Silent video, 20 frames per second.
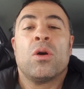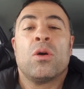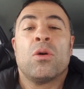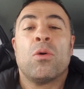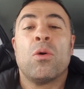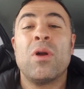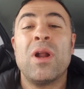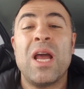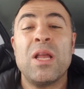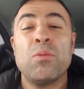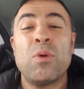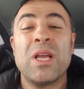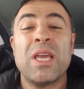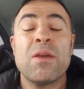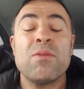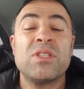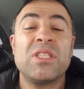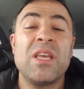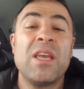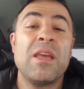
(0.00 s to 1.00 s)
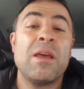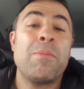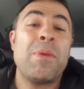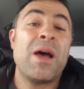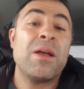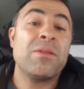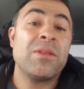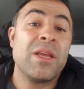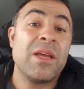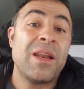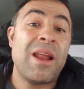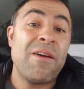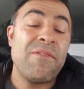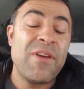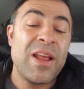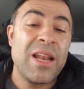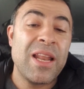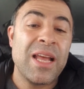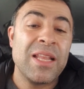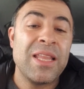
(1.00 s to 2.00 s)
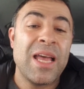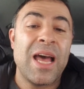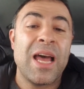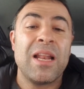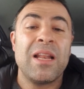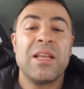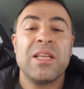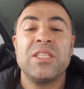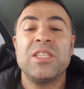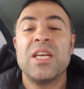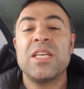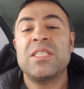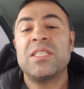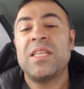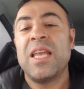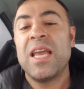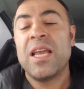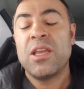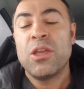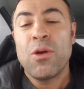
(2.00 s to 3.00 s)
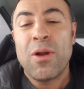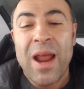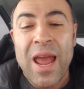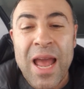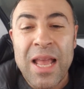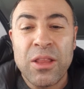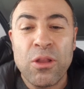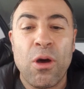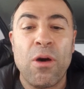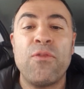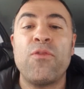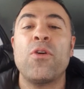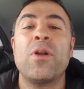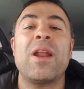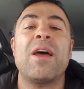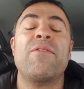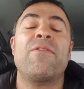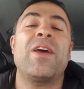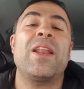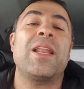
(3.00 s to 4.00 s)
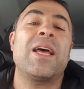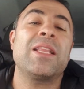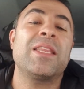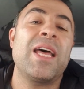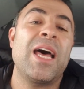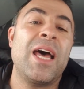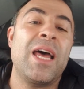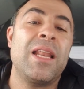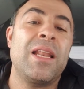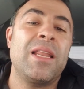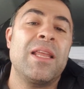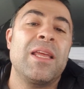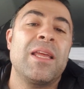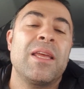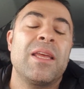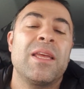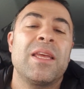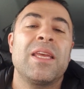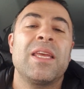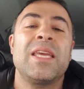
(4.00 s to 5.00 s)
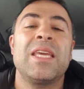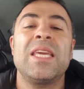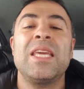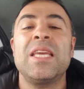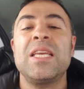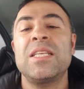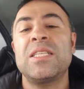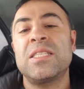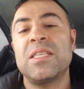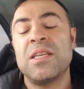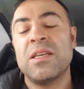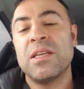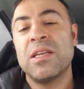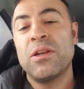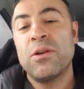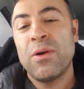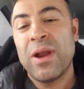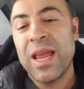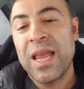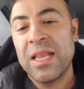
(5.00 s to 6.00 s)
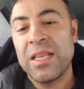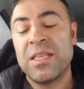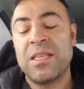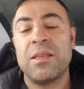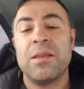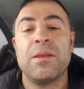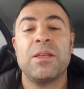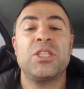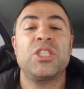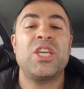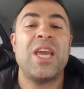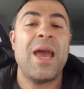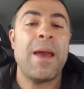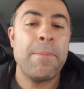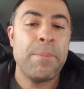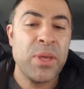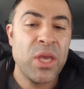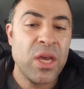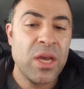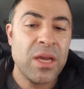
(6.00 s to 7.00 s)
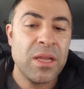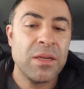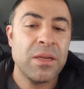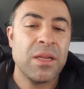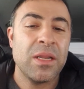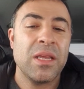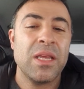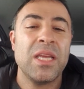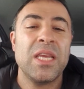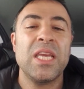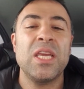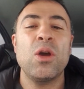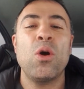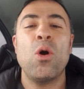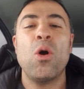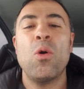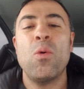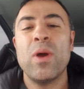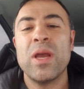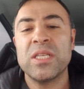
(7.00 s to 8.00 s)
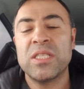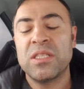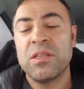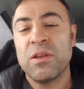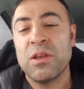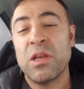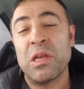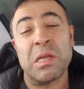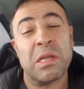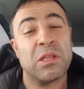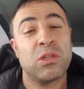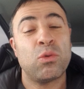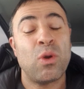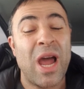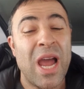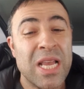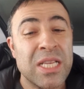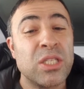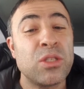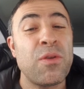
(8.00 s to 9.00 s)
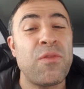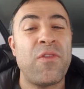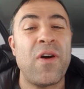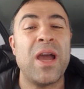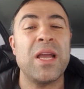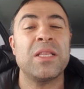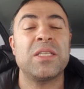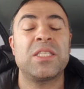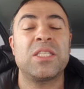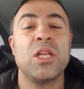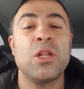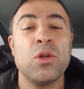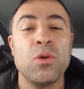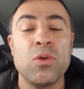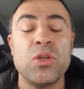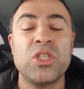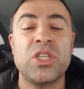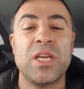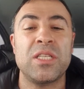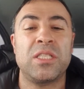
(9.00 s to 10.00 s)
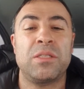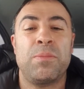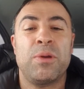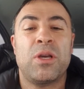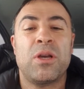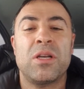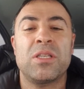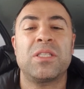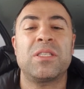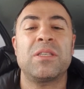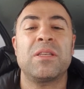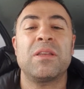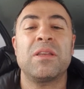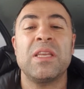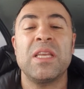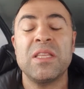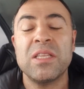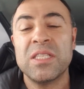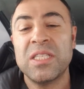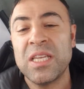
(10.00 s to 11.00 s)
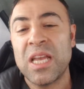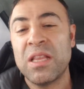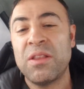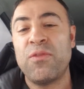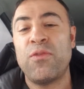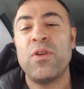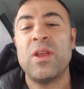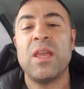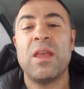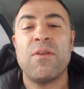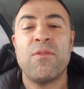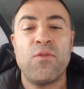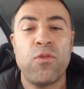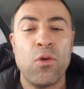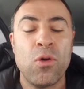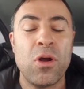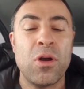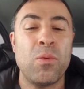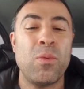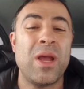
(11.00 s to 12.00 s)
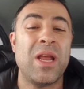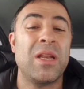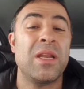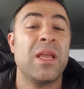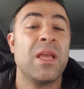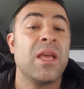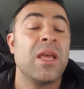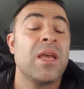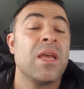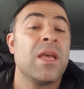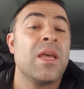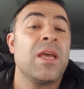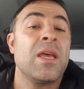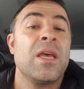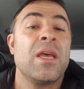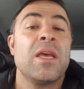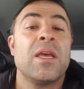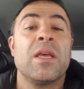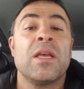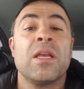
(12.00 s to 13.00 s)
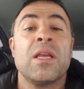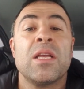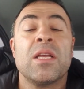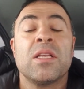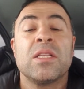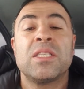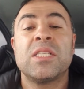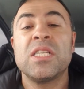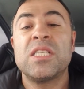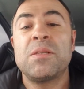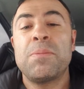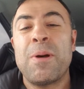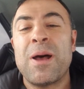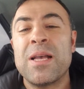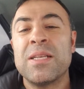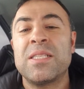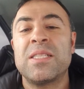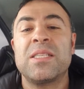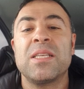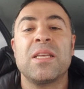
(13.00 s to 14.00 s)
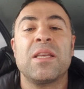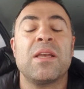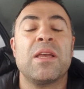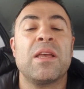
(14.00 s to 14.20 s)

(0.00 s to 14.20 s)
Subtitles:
All right, what can we say about Rafael Nadal? Just take your hat off for Rafael Nadal. He's a great champion. He always tries to find solutions, because in the set 3 and 4, when Tsitsipas